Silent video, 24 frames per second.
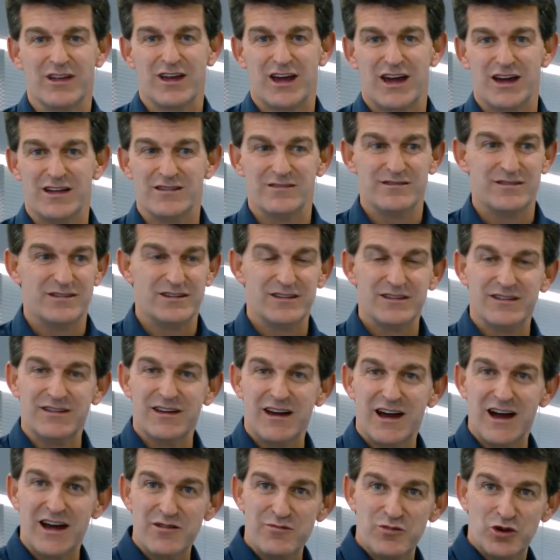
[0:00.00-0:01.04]
and
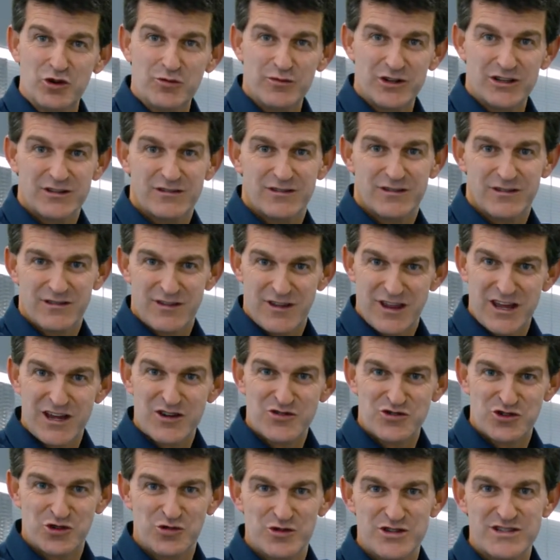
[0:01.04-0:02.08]
at the moment they are
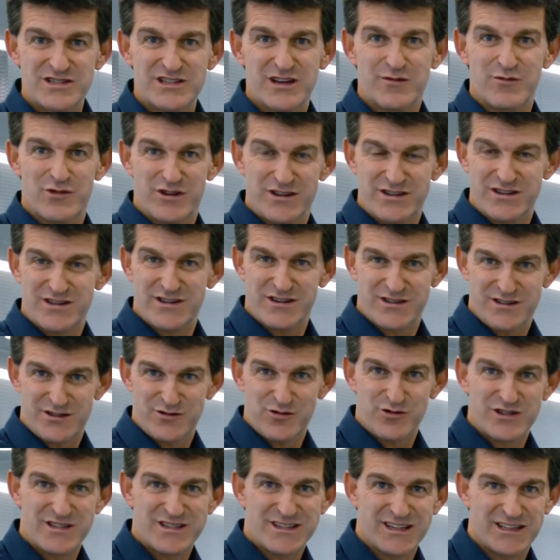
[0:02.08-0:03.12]
showing some research
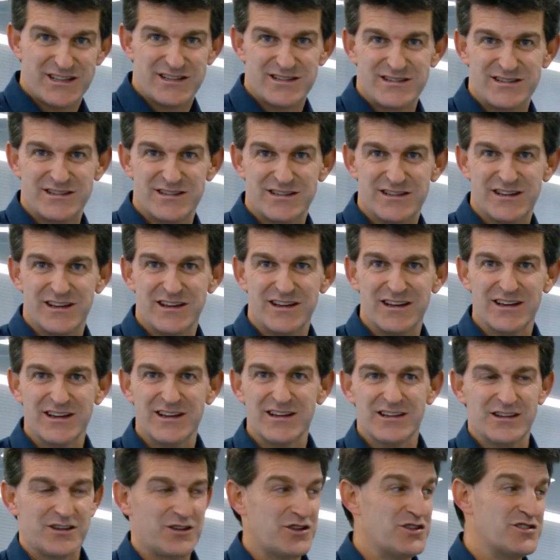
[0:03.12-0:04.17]
results.
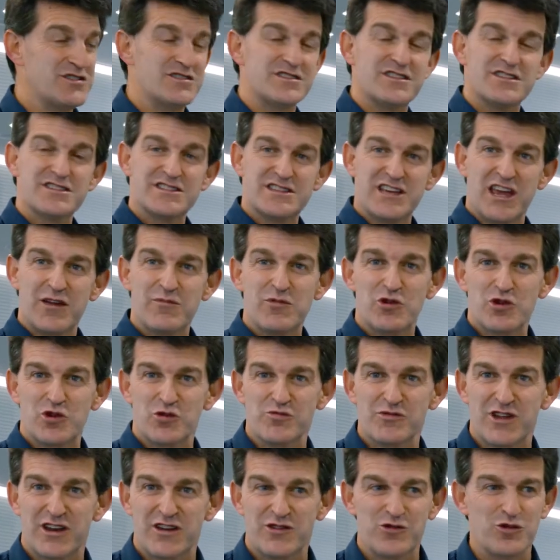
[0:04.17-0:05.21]
This is the same
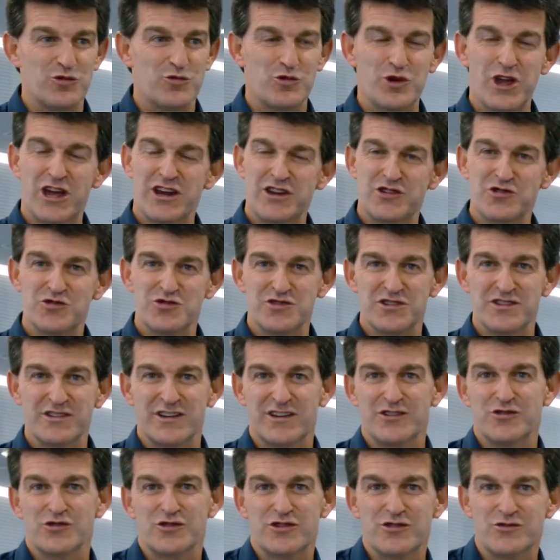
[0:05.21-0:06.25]
room that we are using
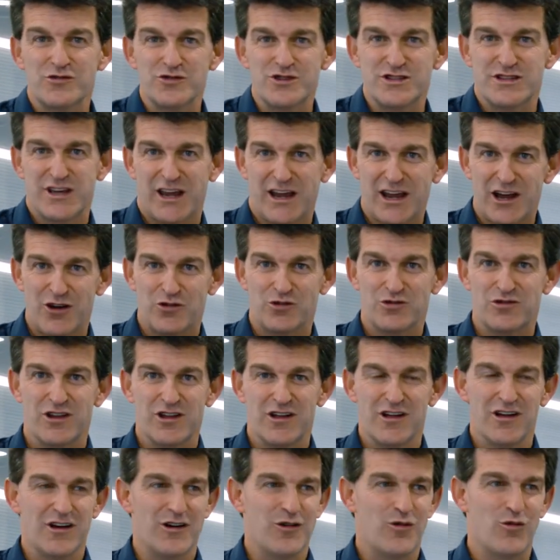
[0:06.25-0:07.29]
in order to check out
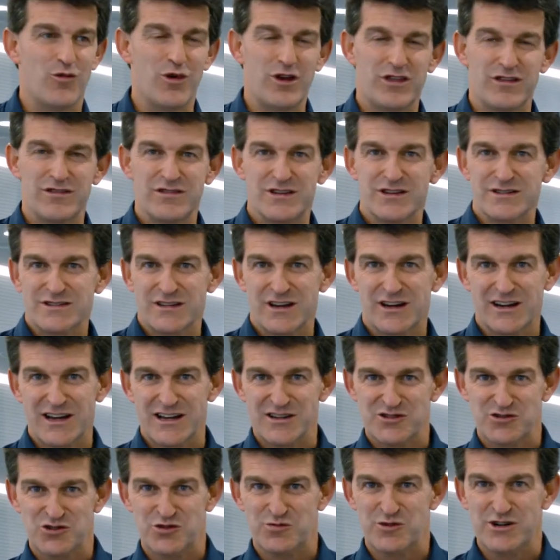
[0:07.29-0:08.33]
with industrial
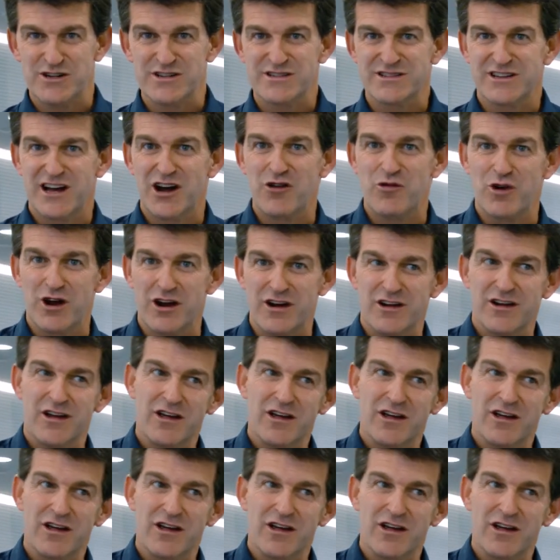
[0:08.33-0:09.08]
customers our